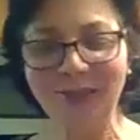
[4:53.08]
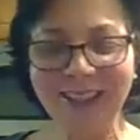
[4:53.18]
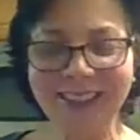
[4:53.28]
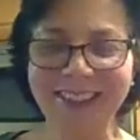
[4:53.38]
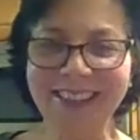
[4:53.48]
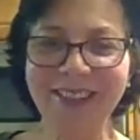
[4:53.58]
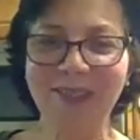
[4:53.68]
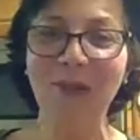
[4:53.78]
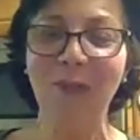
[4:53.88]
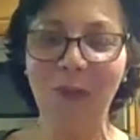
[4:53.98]
this in the
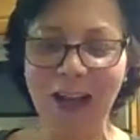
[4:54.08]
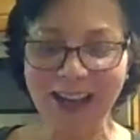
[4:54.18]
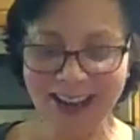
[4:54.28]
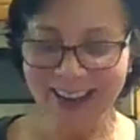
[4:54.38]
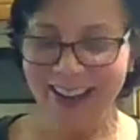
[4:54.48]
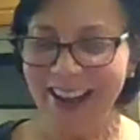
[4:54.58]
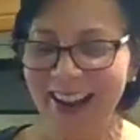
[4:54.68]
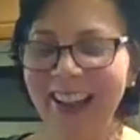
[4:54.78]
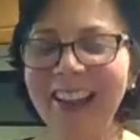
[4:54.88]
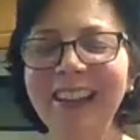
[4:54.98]
Zoom way,
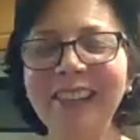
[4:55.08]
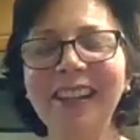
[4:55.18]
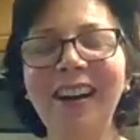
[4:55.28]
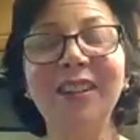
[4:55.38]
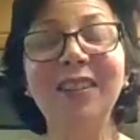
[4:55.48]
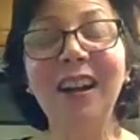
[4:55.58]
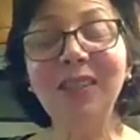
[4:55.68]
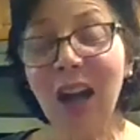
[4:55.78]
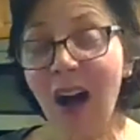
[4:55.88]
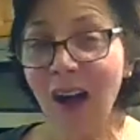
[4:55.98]
is a
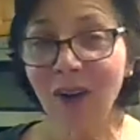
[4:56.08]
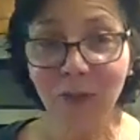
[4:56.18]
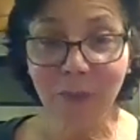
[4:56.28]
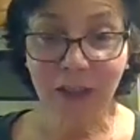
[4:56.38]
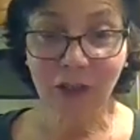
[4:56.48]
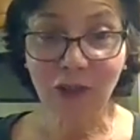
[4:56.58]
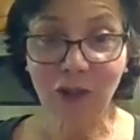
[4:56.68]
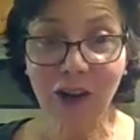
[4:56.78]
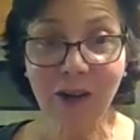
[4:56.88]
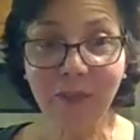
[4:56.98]
taco
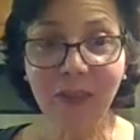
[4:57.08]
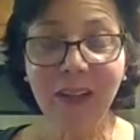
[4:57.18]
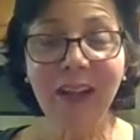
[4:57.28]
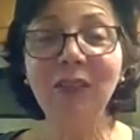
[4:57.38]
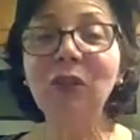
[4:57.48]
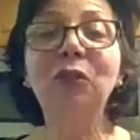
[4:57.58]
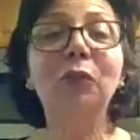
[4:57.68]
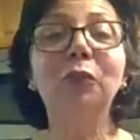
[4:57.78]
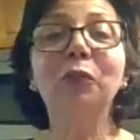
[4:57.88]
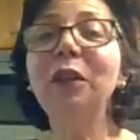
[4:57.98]
mixture This is a
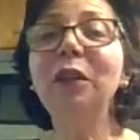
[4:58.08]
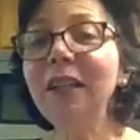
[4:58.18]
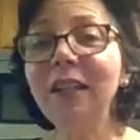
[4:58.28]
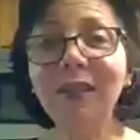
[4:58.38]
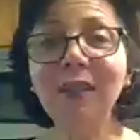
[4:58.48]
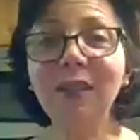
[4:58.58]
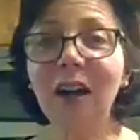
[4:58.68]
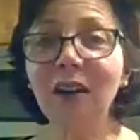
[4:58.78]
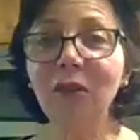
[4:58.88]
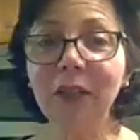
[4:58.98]
really easy
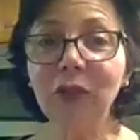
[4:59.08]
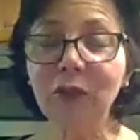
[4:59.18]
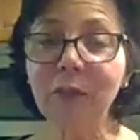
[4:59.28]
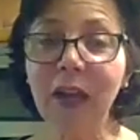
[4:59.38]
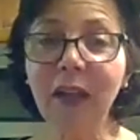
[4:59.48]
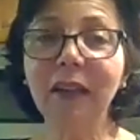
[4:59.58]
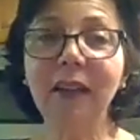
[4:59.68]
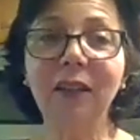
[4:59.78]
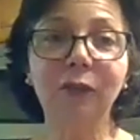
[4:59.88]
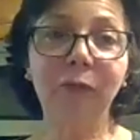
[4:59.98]
taco mixture to make.
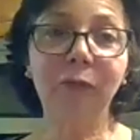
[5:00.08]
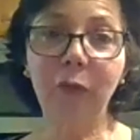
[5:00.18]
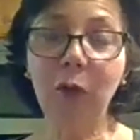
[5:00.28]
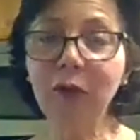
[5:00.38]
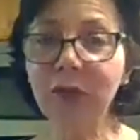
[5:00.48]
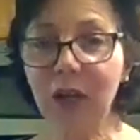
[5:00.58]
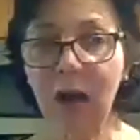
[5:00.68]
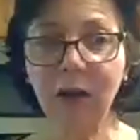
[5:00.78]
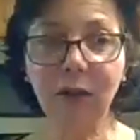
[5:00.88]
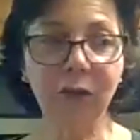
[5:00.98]
It's for the
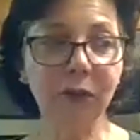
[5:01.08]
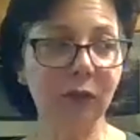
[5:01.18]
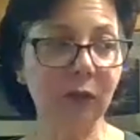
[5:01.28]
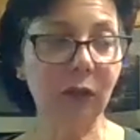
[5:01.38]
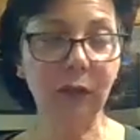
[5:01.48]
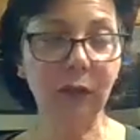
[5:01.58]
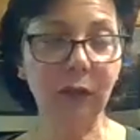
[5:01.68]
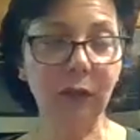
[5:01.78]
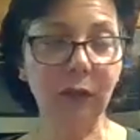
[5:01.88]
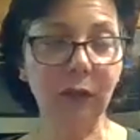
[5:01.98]
tacos, the lentil
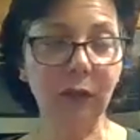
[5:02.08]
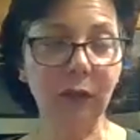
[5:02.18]
tacos,